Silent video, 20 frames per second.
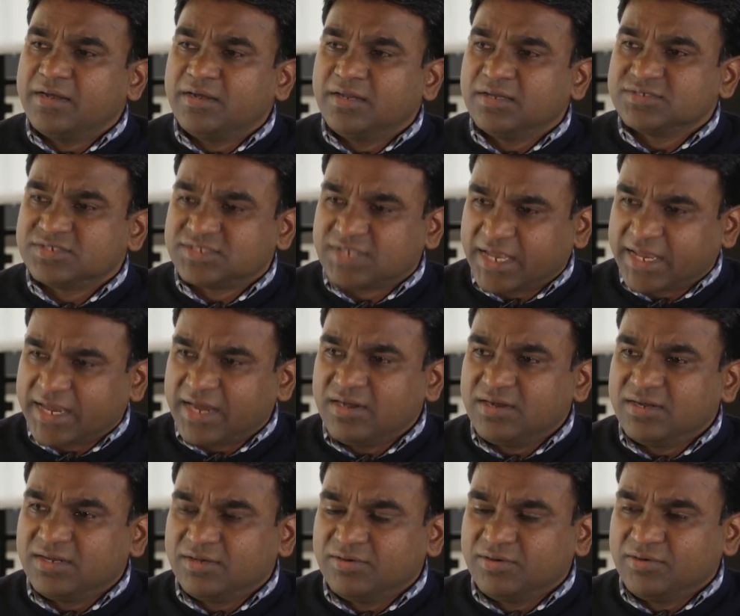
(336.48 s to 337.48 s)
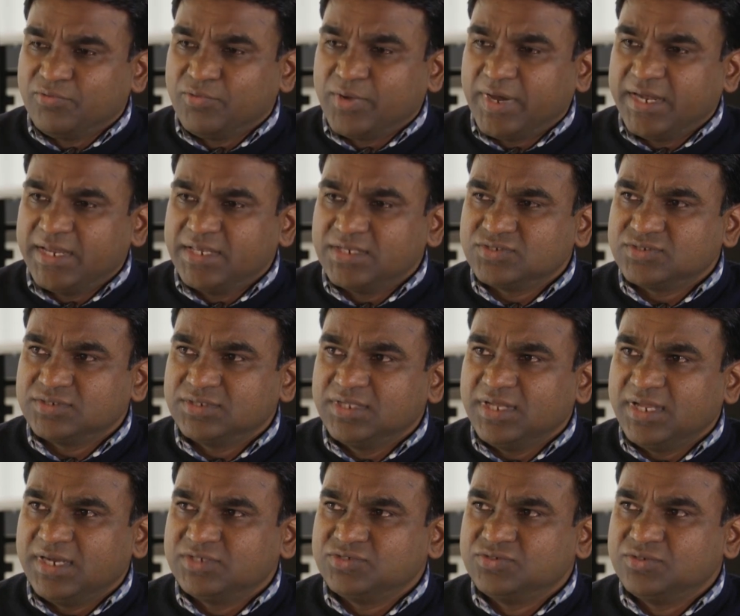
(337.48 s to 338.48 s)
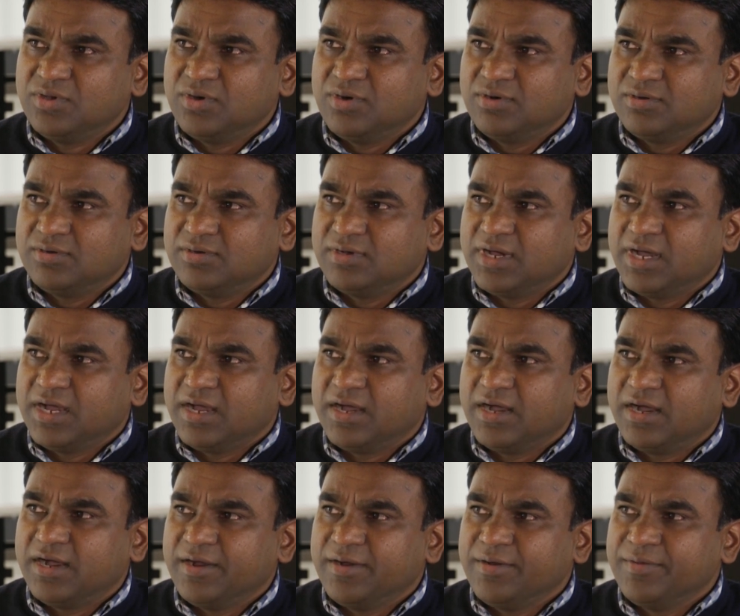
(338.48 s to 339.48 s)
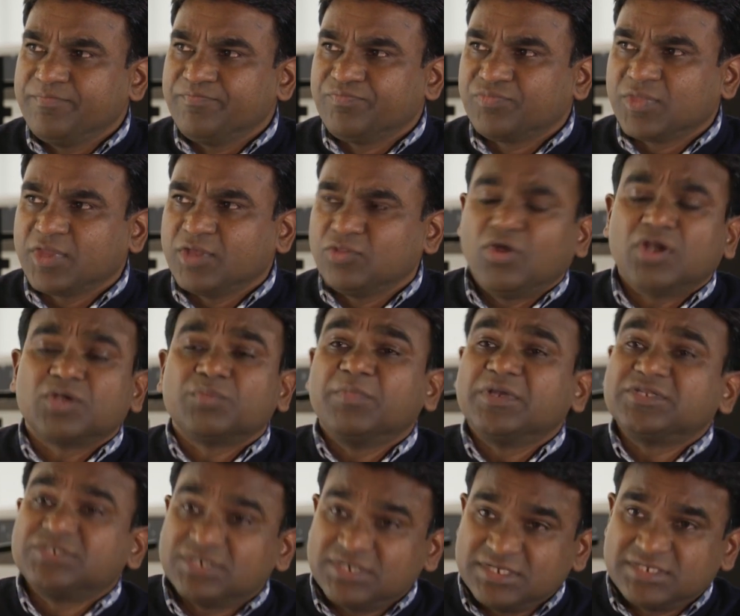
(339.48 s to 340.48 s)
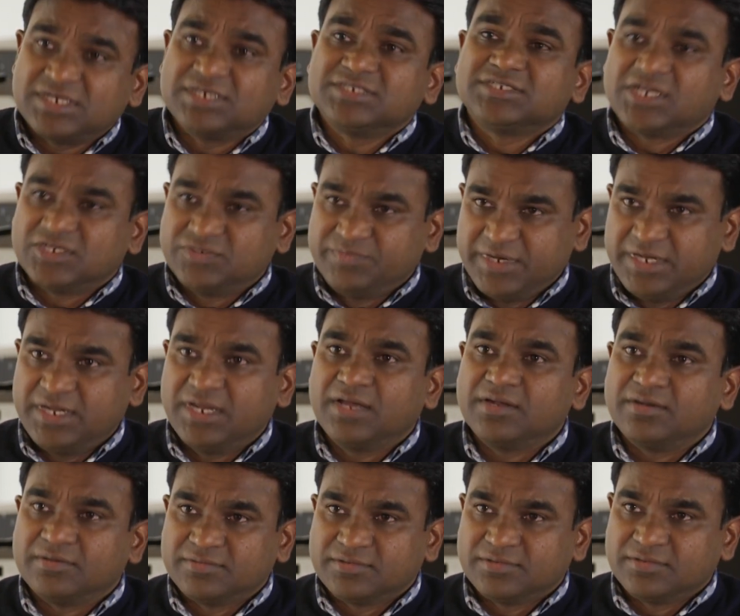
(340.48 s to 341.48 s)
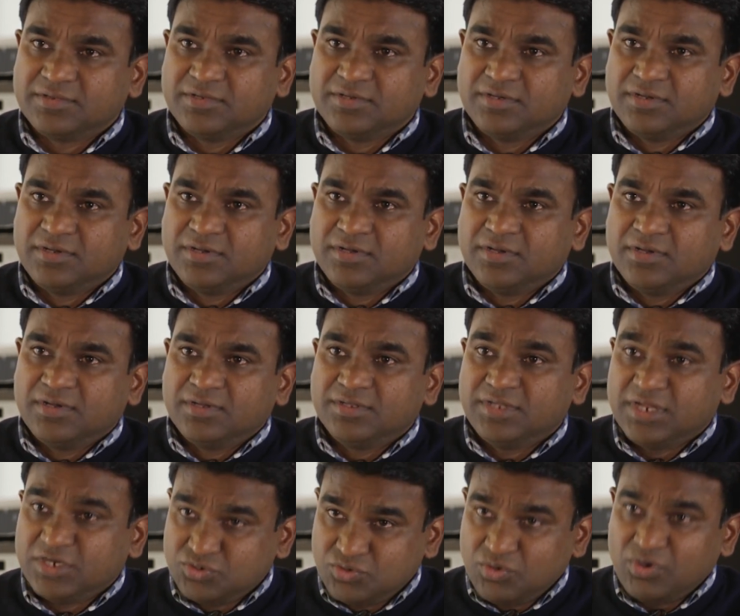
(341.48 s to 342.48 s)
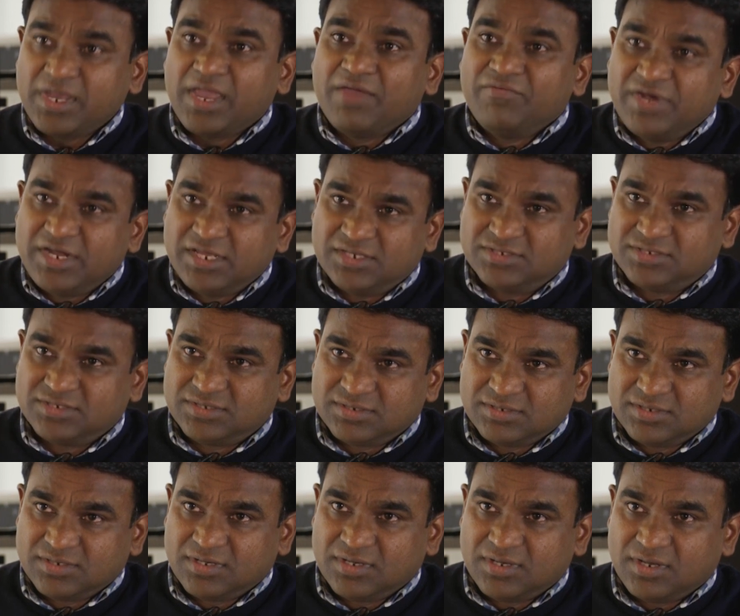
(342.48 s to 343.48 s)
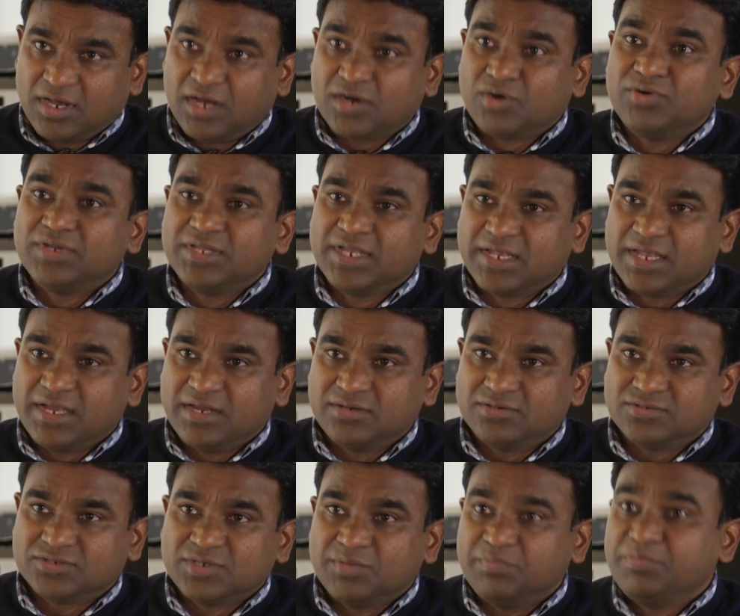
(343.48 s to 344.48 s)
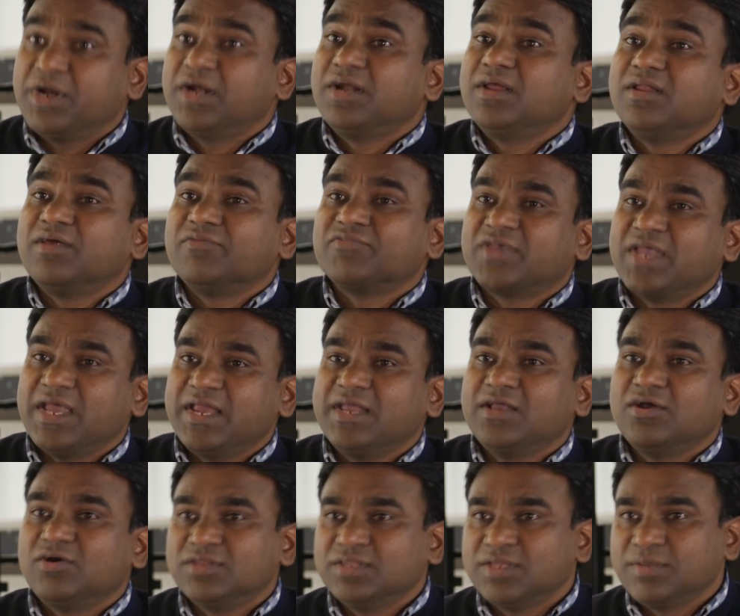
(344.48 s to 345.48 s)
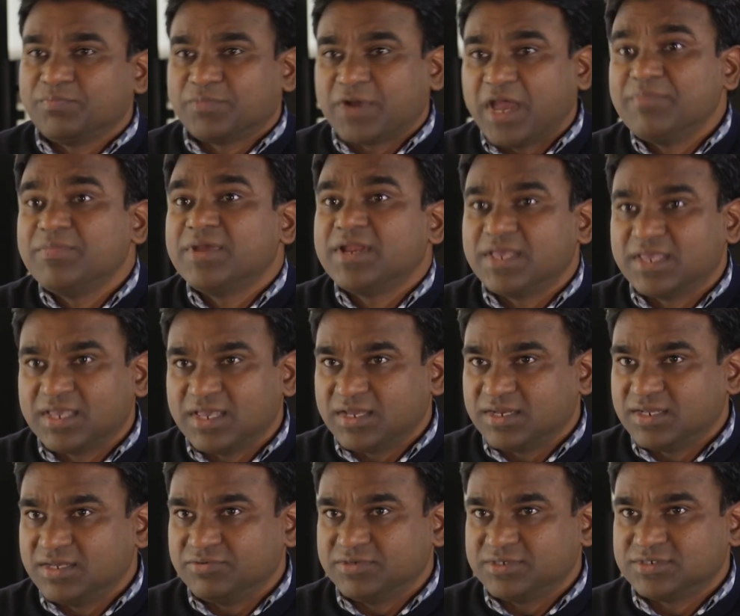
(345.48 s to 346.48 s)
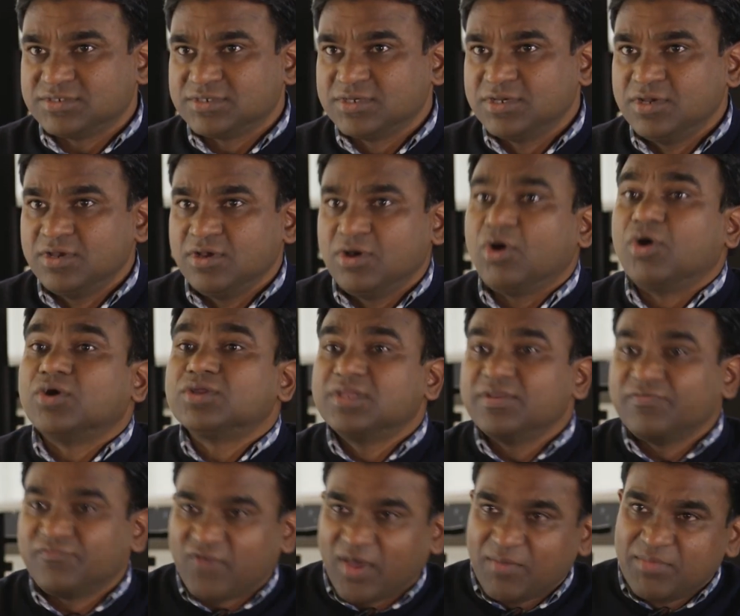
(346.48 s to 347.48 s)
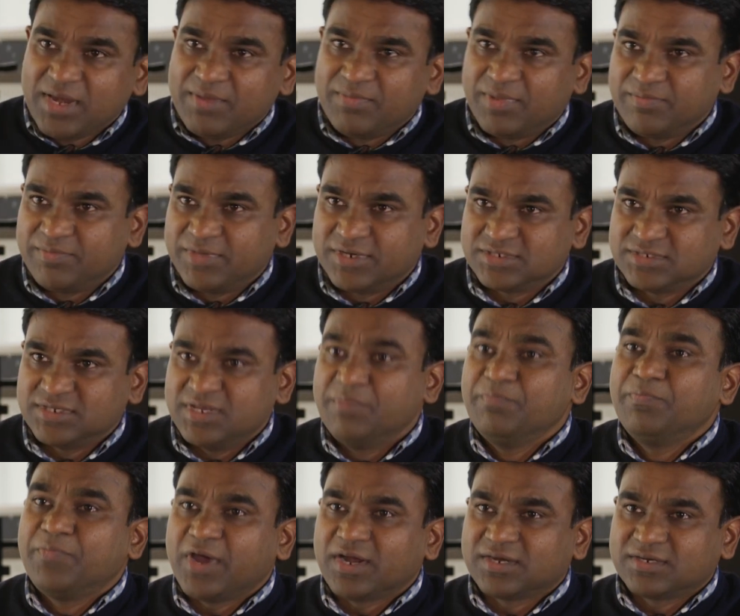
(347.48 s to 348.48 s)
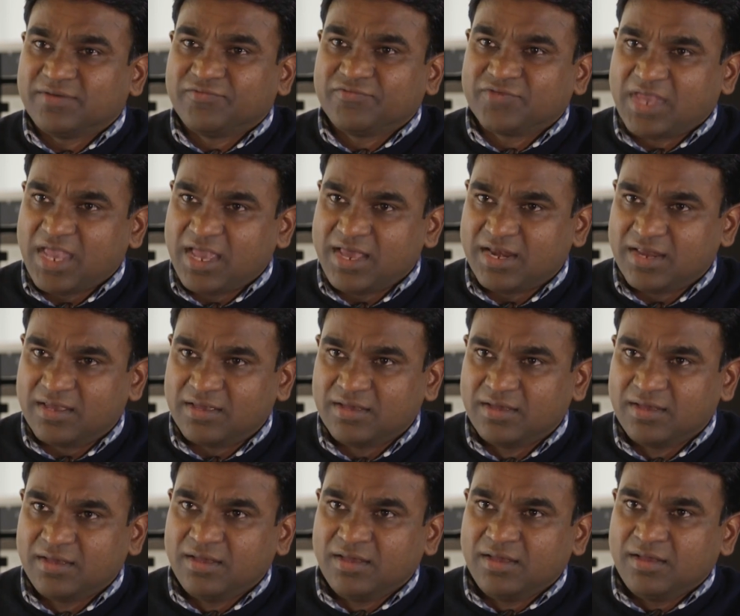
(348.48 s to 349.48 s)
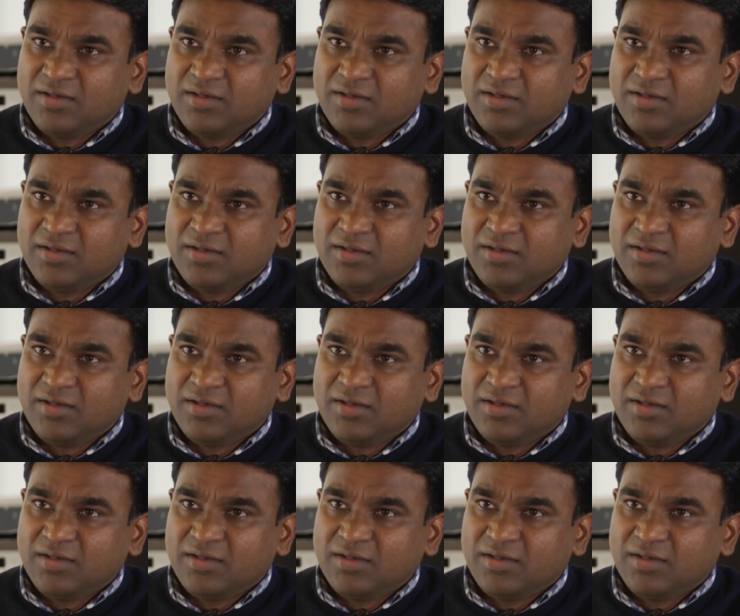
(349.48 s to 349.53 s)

And second uh, one is there is no, um, not much research has been done. There is no evidence around the caregivers. So burden of caring on the primary caregivers or the family members, impact of caring,